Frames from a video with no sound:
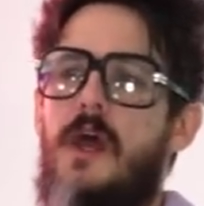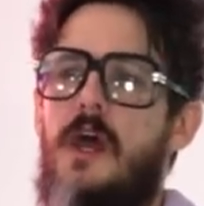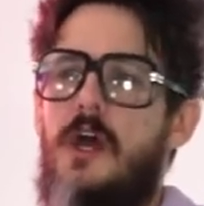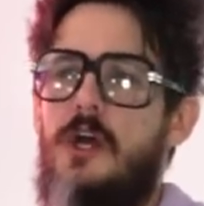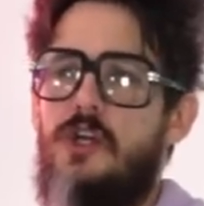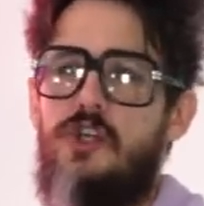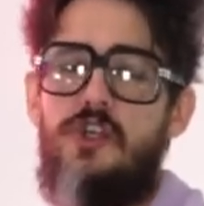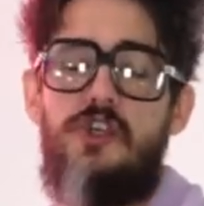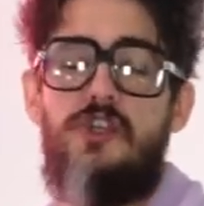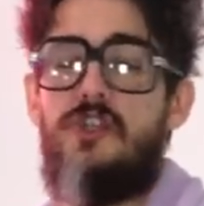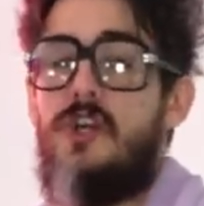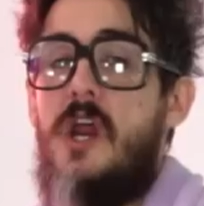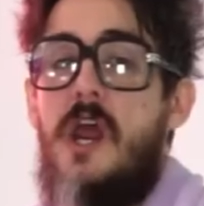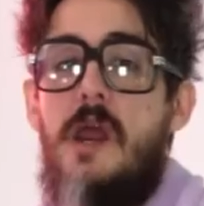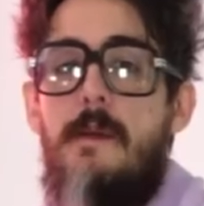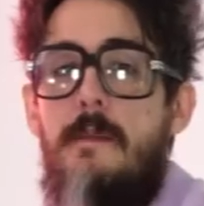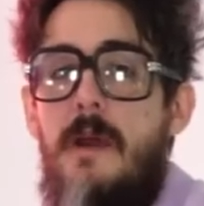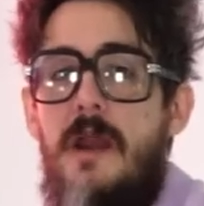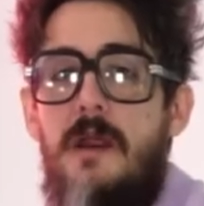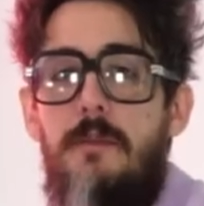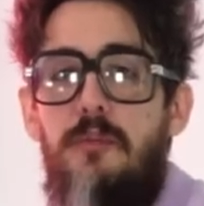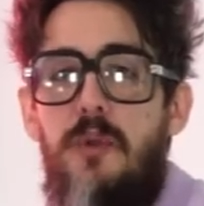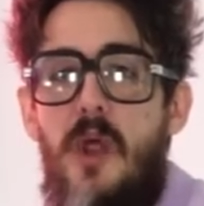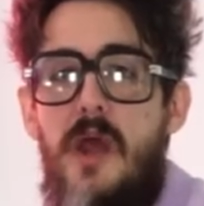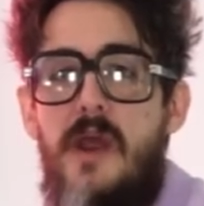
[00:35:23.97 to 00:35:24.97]
just name
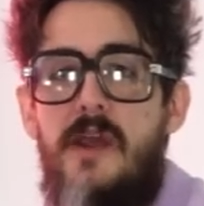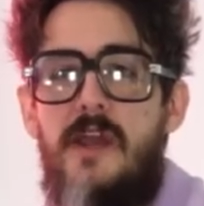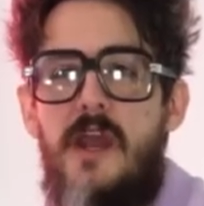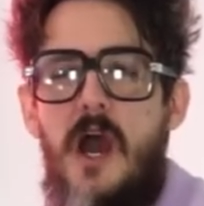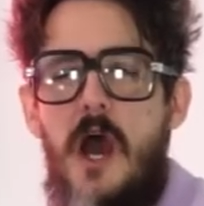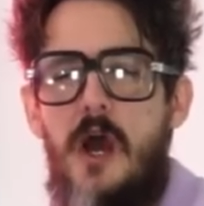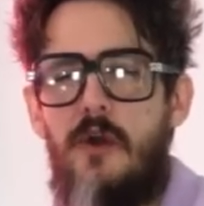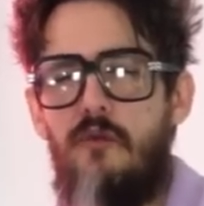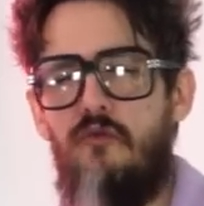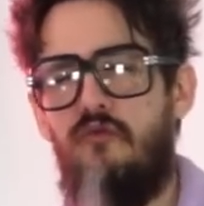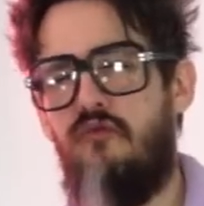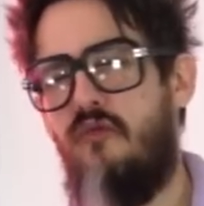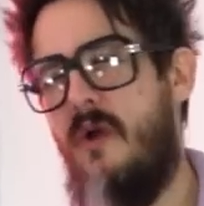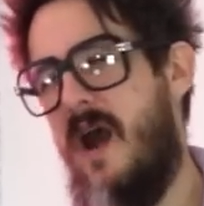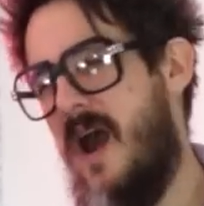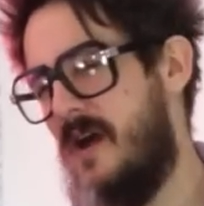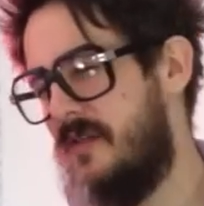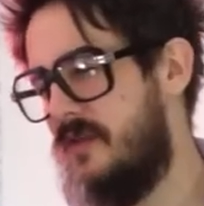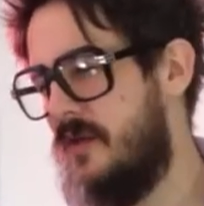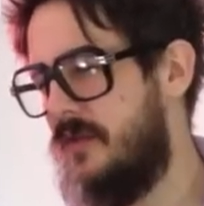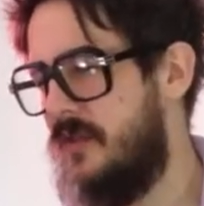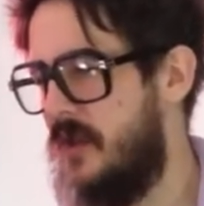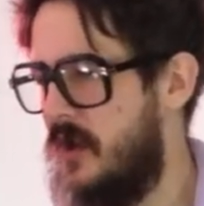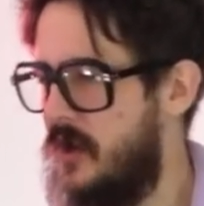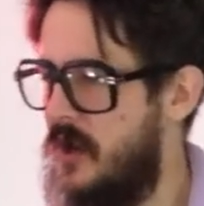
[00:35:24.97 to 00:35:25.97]
any playing card,
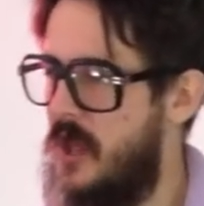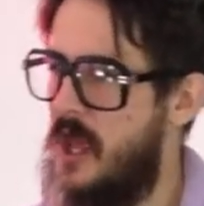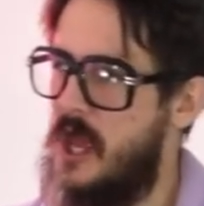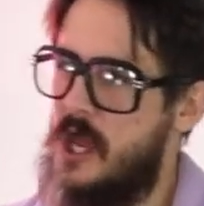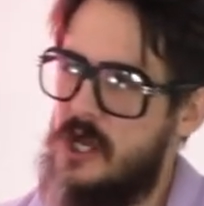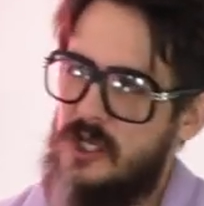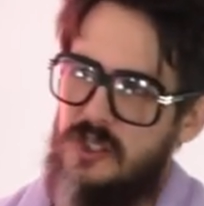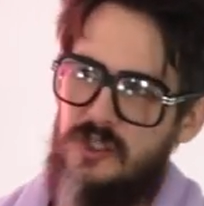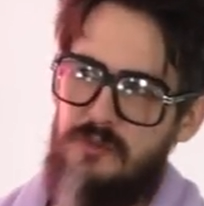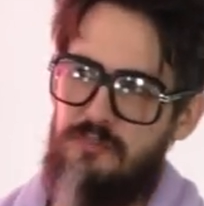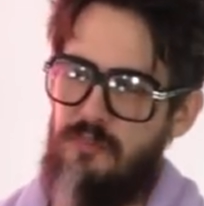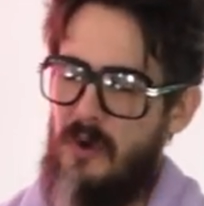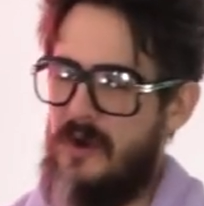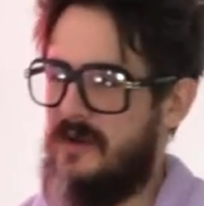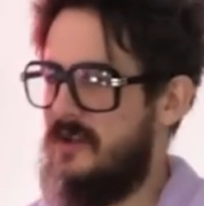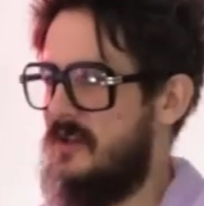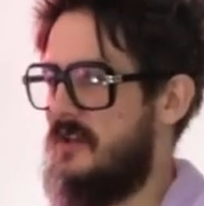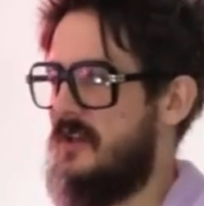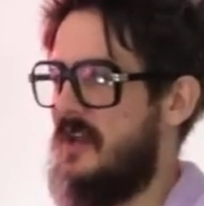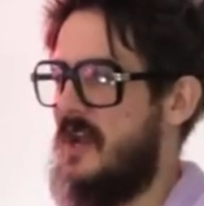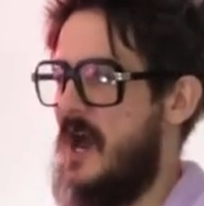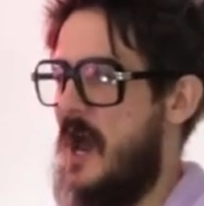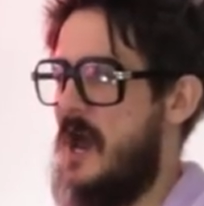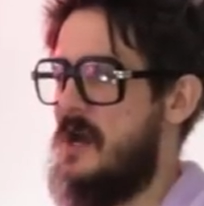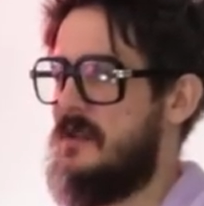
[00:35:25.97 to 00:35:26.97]
rather than spreading
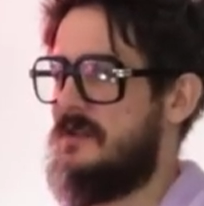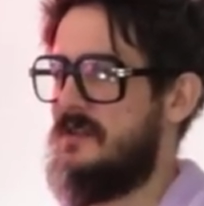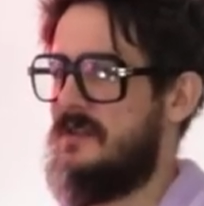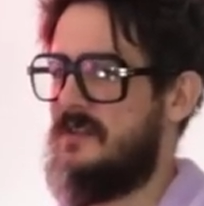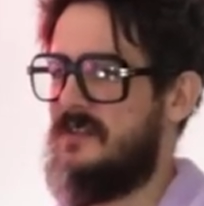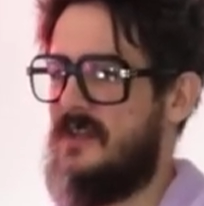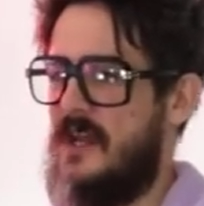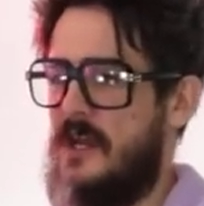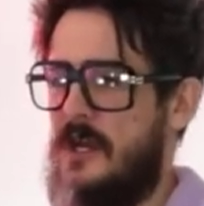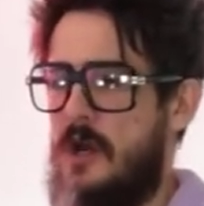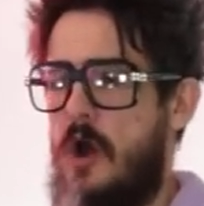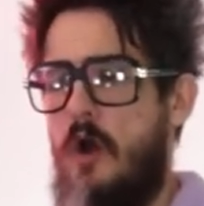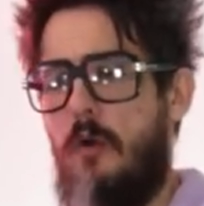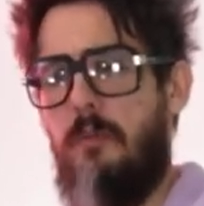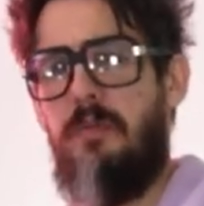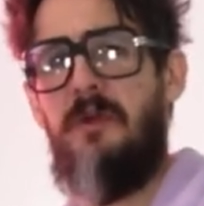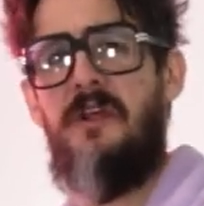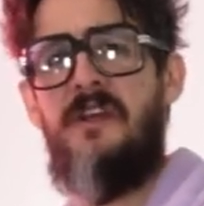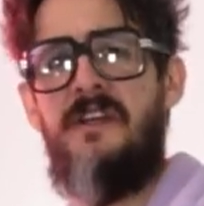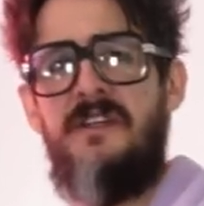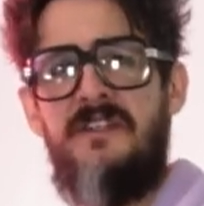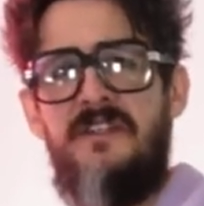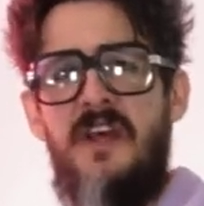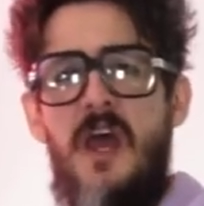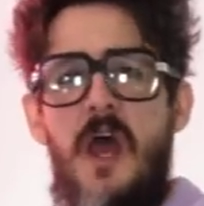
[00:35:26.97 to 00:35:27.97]
the cards and saying, oh,
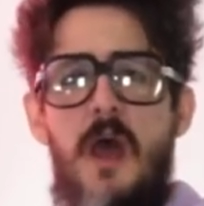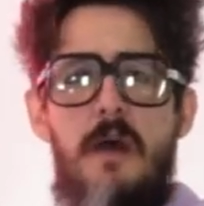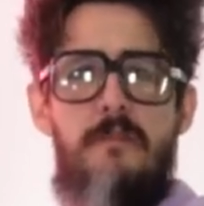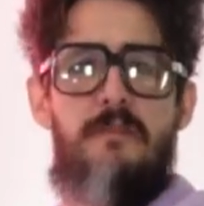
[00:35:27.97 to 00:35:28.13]
please,